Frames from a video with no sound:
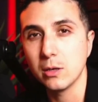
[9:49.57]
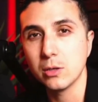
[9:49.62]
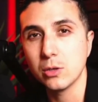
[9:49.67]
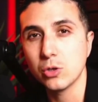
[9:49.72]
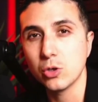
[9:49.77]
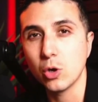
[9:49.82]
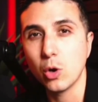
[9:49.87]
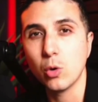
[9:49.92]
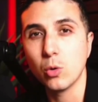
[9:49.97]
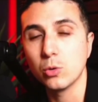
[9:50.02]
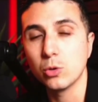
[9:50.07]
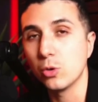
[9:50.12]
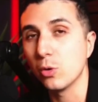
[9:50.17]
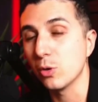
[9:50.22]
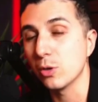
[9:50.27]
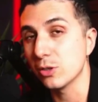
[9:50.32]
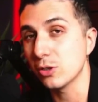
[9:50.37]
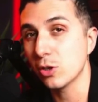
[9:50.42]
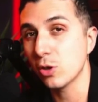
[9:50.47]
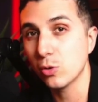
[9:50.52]
Know
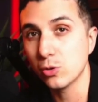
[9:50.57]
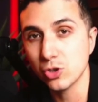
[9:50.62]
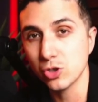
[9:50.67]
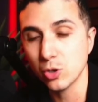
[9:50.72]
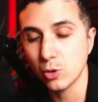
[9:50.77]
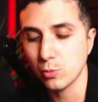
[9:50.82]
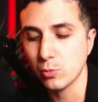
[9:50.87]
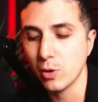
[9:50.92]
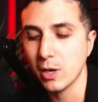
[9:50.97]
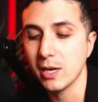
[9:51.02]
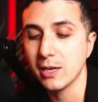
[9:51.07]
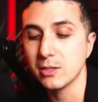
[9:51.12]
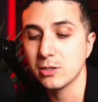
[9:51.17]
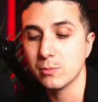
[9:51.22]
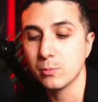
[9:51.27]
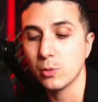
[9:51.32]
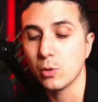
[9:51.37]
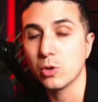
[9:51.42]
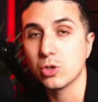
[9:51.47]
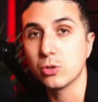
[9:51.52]
your no-show rates,
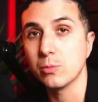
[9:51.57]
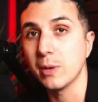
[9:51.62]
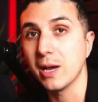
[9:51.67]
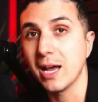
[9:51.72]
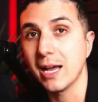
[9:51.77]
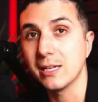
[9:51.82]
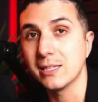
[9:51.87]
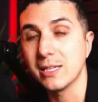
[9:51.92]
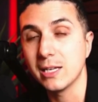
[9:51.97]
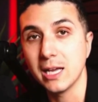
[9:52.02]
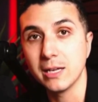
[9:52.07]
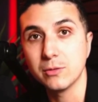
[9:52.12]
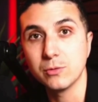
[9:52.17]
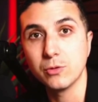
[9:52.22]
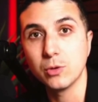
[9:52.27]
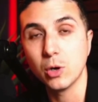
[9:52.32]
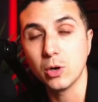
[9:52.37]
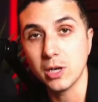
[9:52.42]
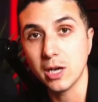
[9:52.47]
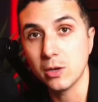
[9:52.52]
pushbacks, and
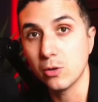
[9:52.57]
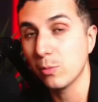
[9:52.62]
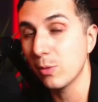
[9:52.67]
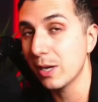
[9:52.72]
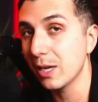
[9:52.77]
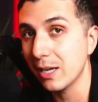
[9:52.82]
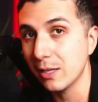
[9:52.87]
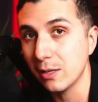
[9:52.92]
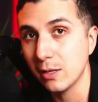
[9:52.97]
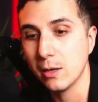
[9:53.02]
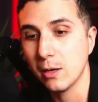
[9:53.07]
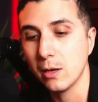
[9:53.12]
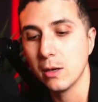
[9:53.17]
fallout rate.